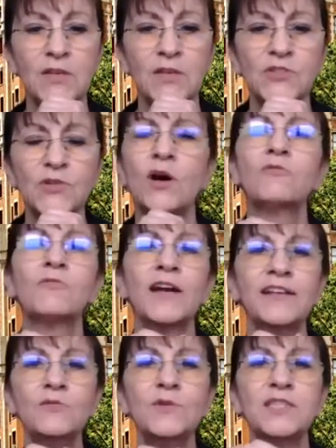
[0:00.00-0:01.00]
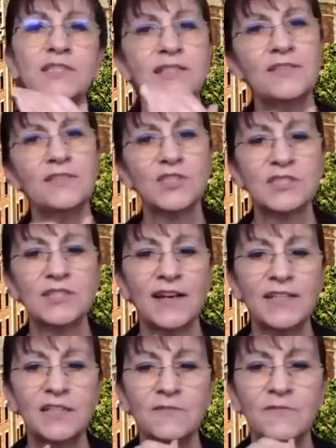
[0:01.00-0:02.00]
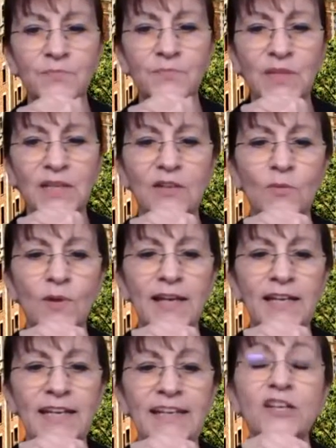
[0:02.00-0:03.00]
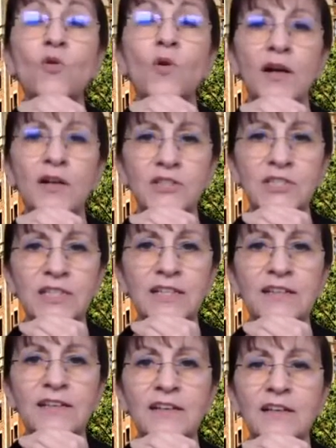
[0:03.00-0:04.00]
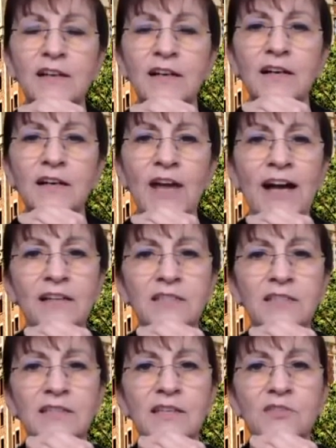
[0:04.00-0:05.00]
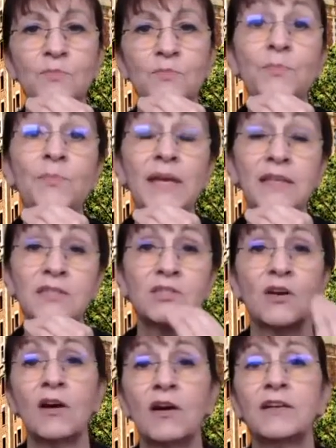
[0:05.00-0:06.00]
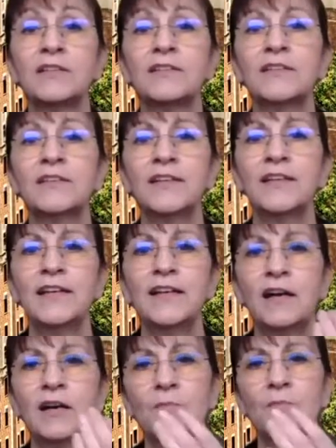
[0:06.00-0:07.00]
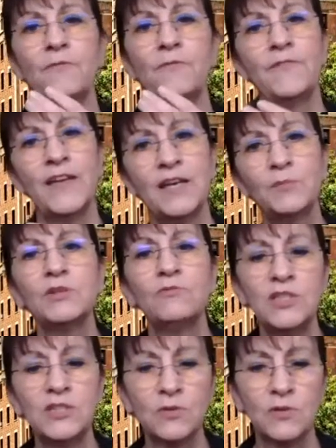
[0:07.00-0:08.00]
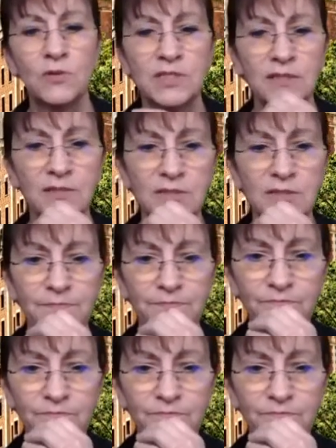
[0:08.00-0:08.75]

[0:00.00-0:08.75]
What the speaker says: So already we see this kind of, in a way, inequality of access based on family resources.